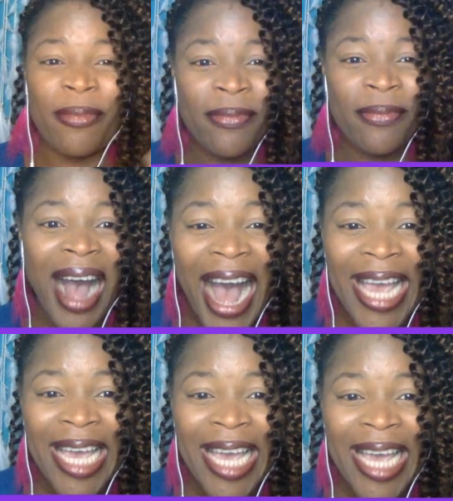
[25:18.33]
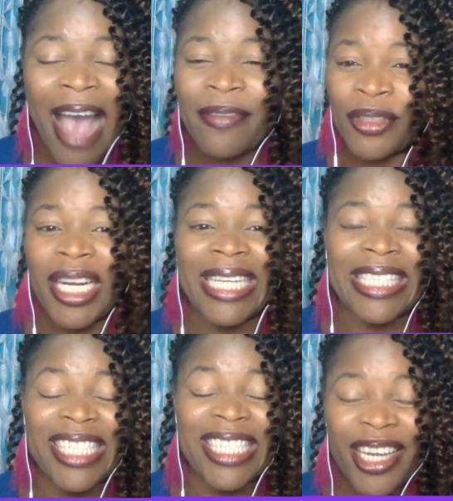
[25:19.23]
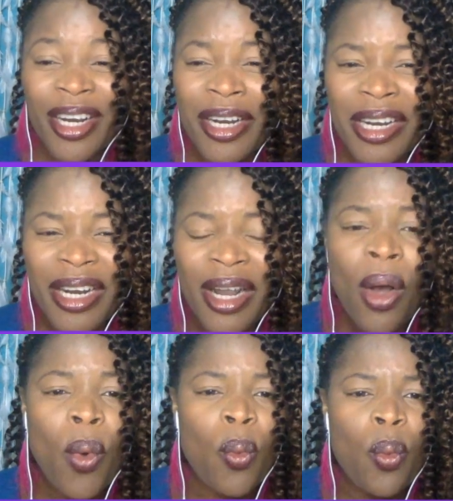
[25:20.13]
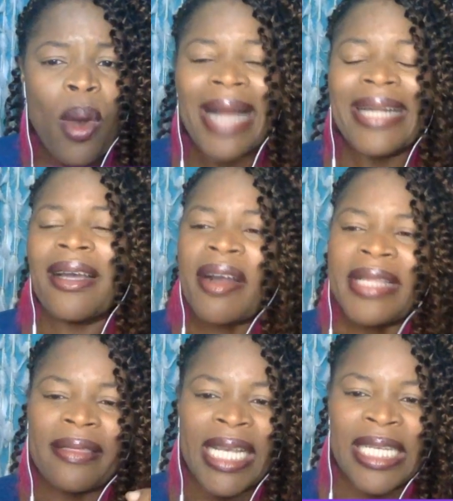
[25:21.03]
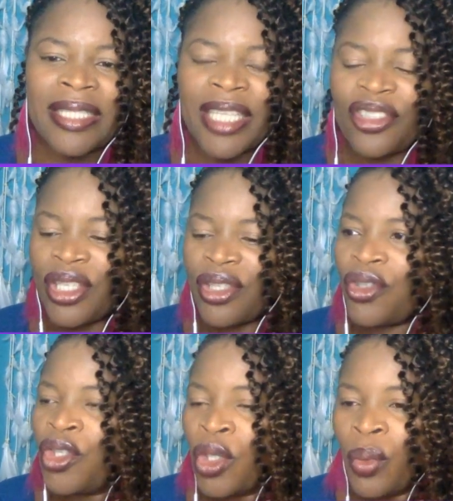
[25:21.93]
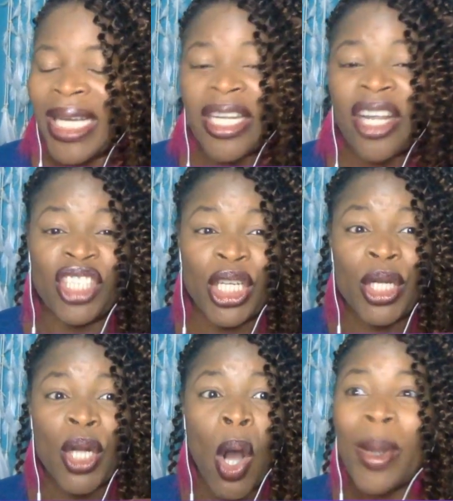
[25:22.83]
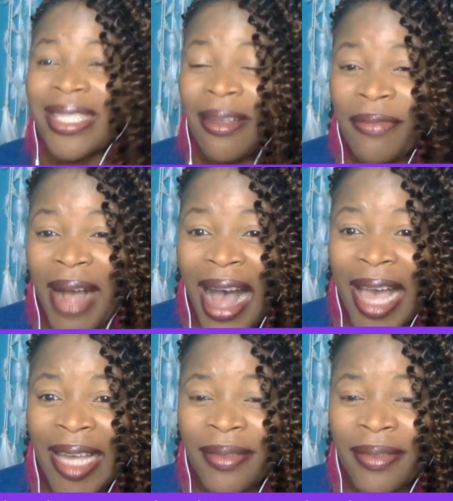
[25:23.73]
5 after a year, what are the things that she's doing? Does she know it's a 5?